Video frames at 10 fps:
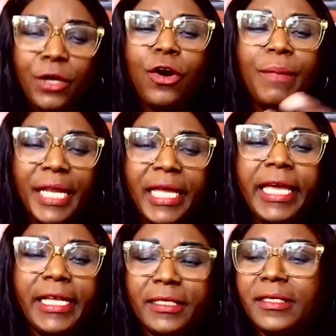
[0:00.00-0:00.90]

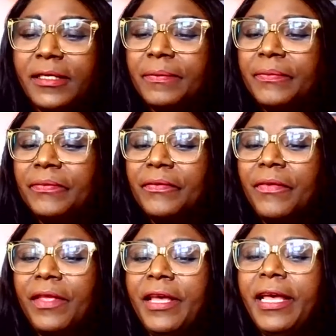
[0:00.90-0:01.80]
communicate.
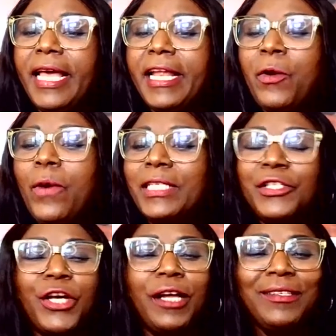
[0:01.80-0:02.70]
Yeah, any question?